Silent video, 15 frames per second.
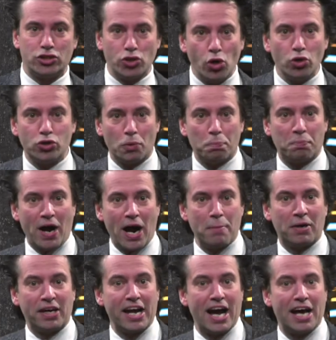total
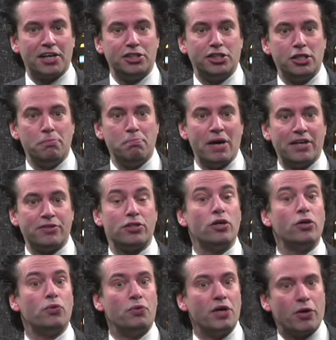primary energy demand
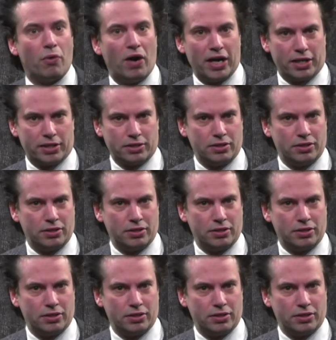required.